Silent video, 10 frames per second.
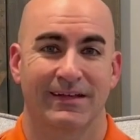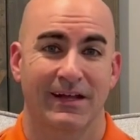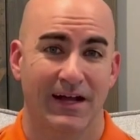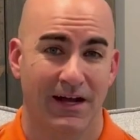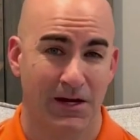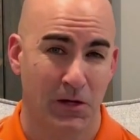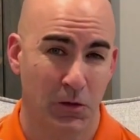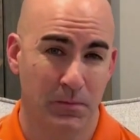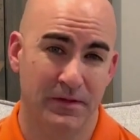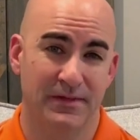I hope
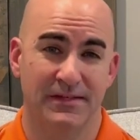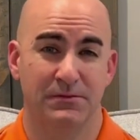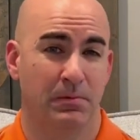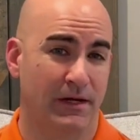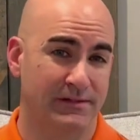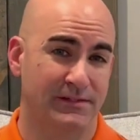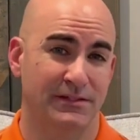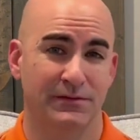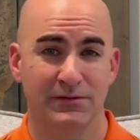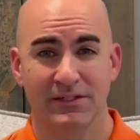that these
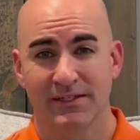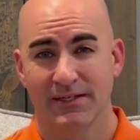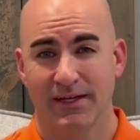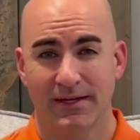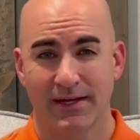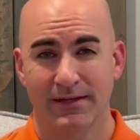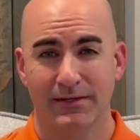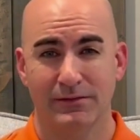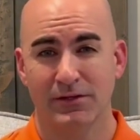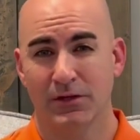positives and negatives
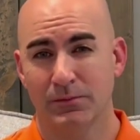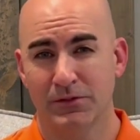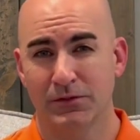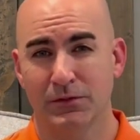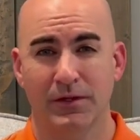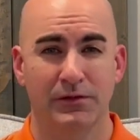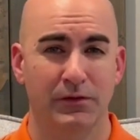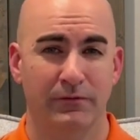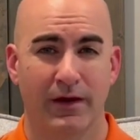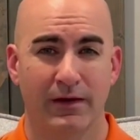helped you in your
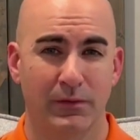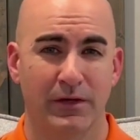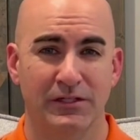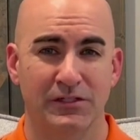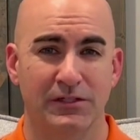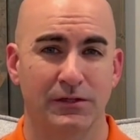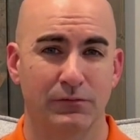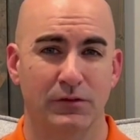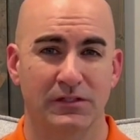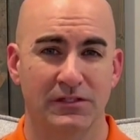evaluation of
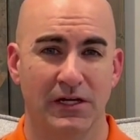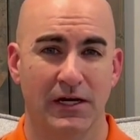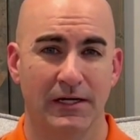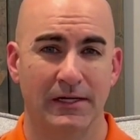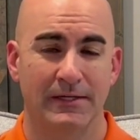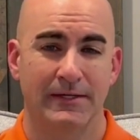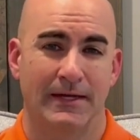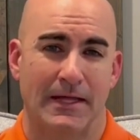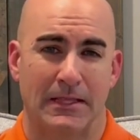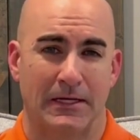Woodstock. And
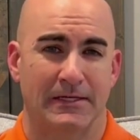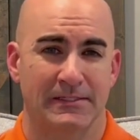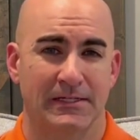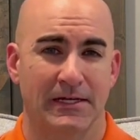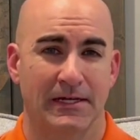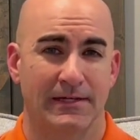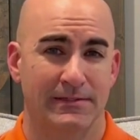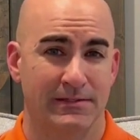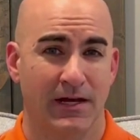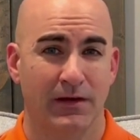like I said, as a
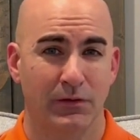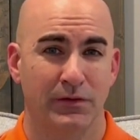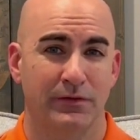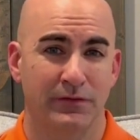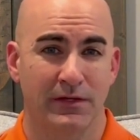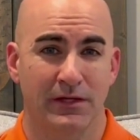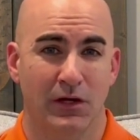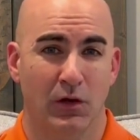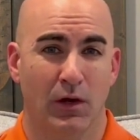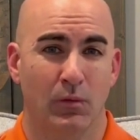title in the video, I
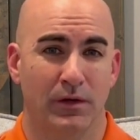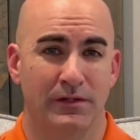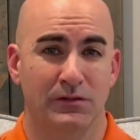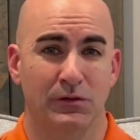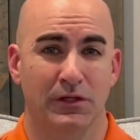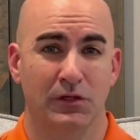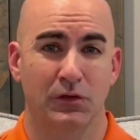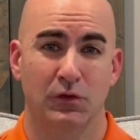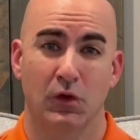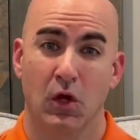wanted to include
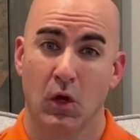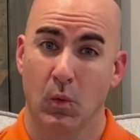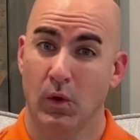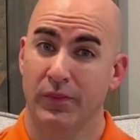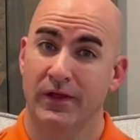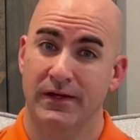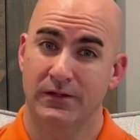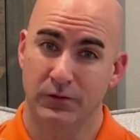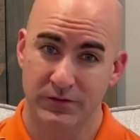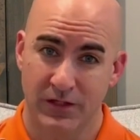what they don't
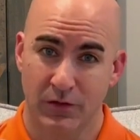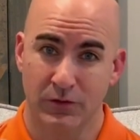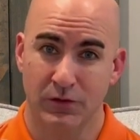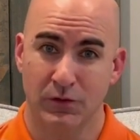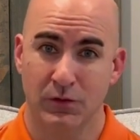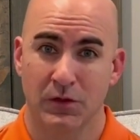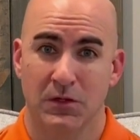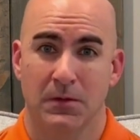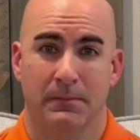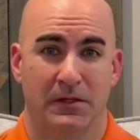tell you,
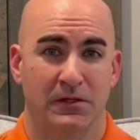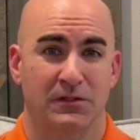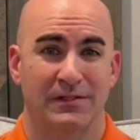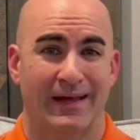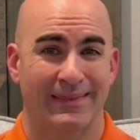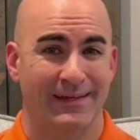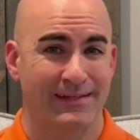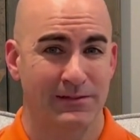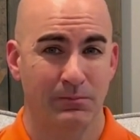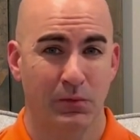because I think it's
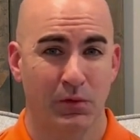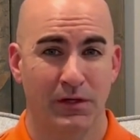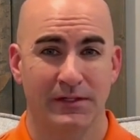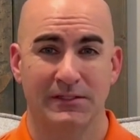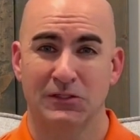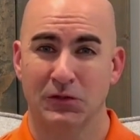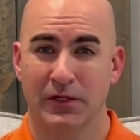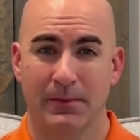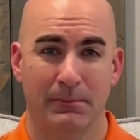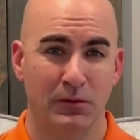important to look at
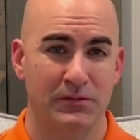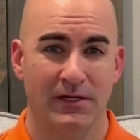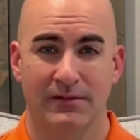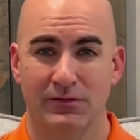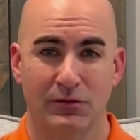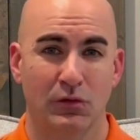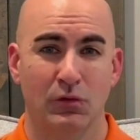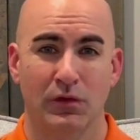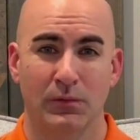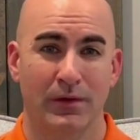both sides of the coin
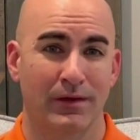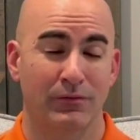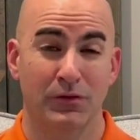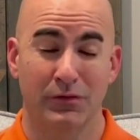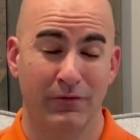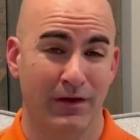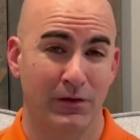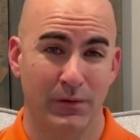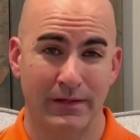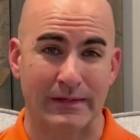whenever you're
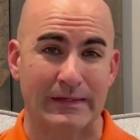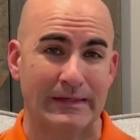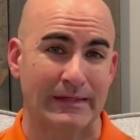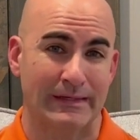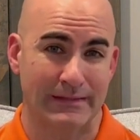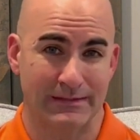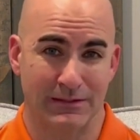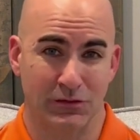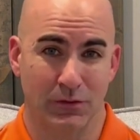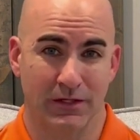evaluating any
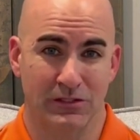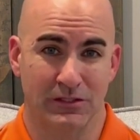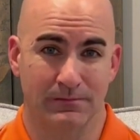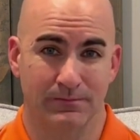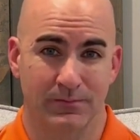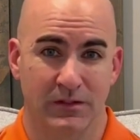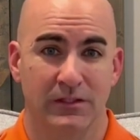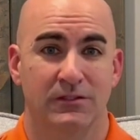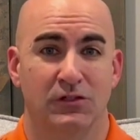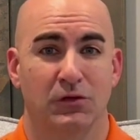situation.
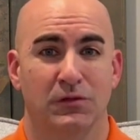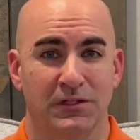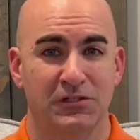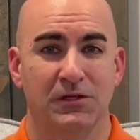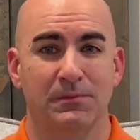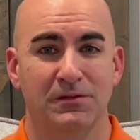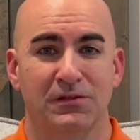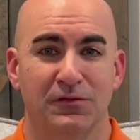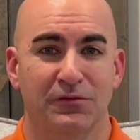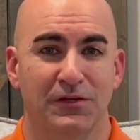So let's jump into the
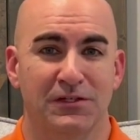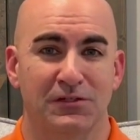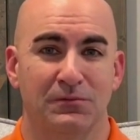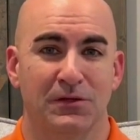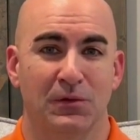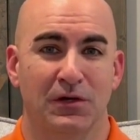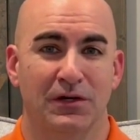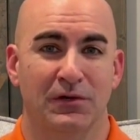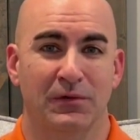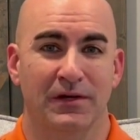footage of me walking
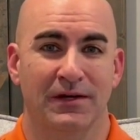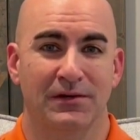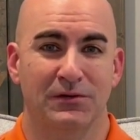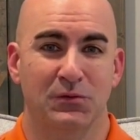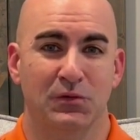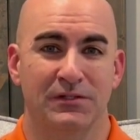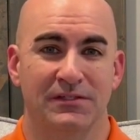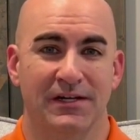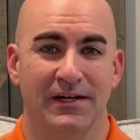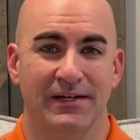around
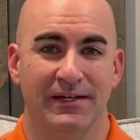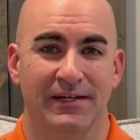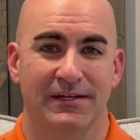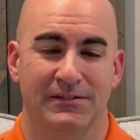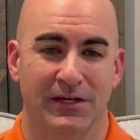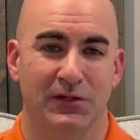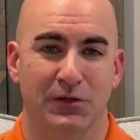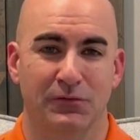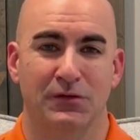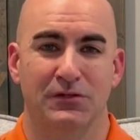Woodstock. Take a look for
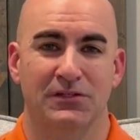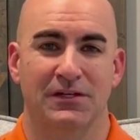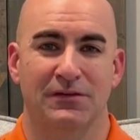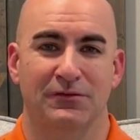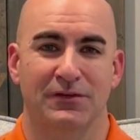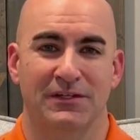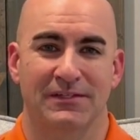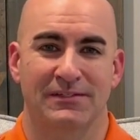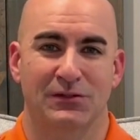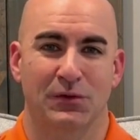yourself, see
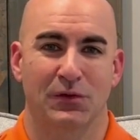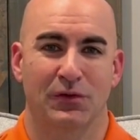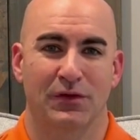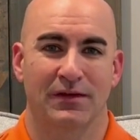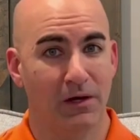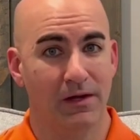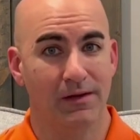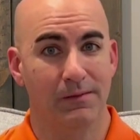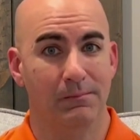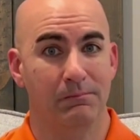what you think.
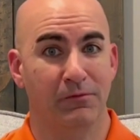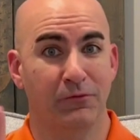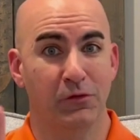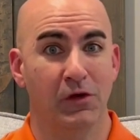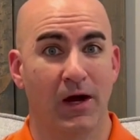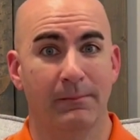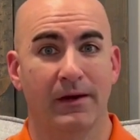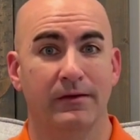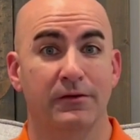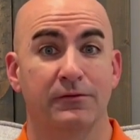Before you hop out of
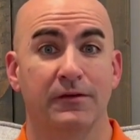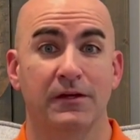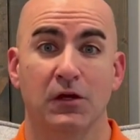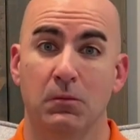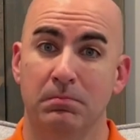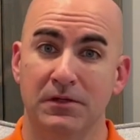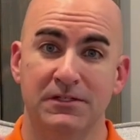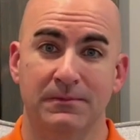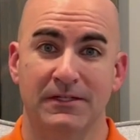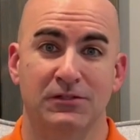this video, please make
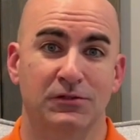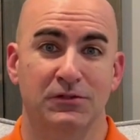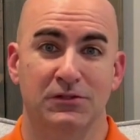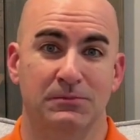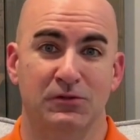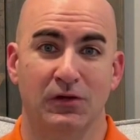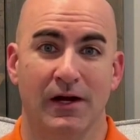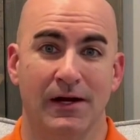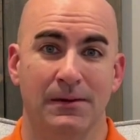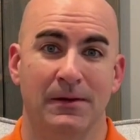sure you subscribe
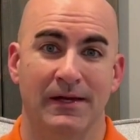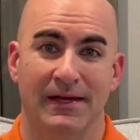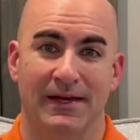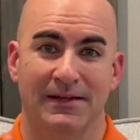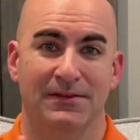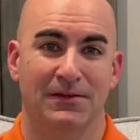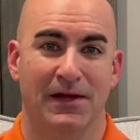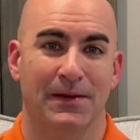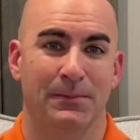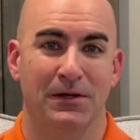and hit the like
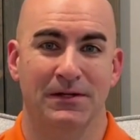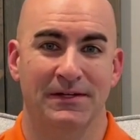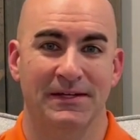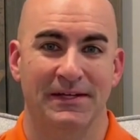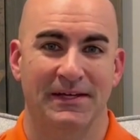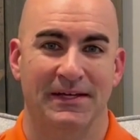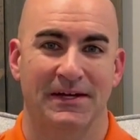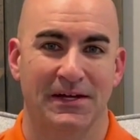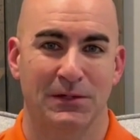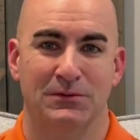button, and it
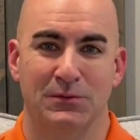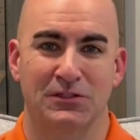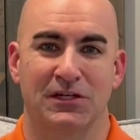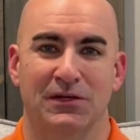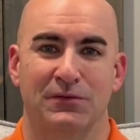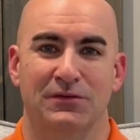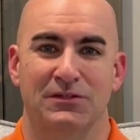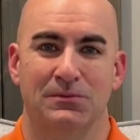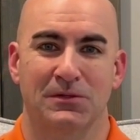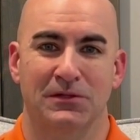helps with channel
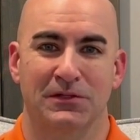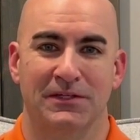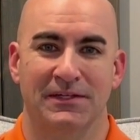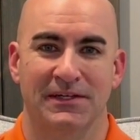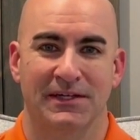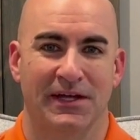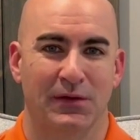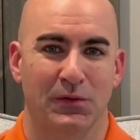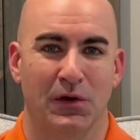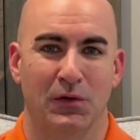visibility and
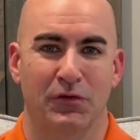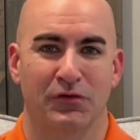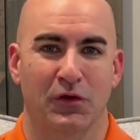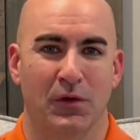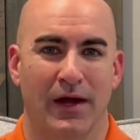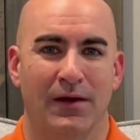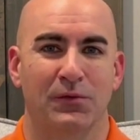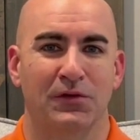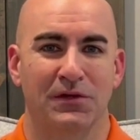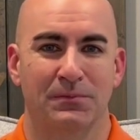growth. So I really
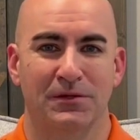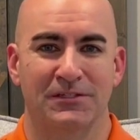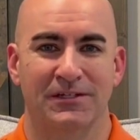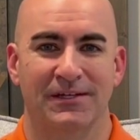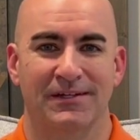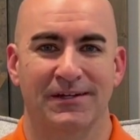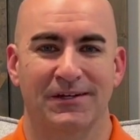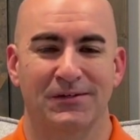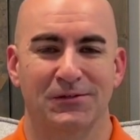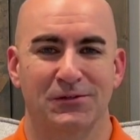appreciate all your
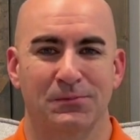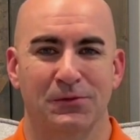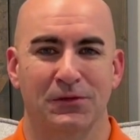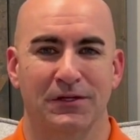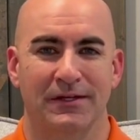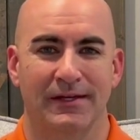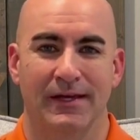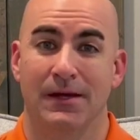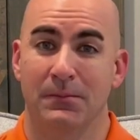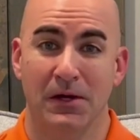support. Hit
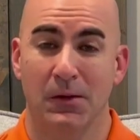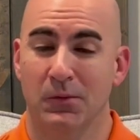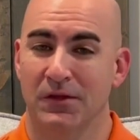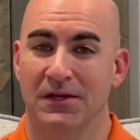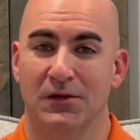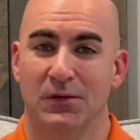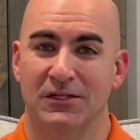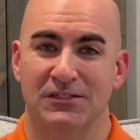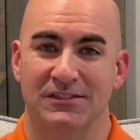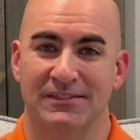me up with any
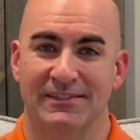questions.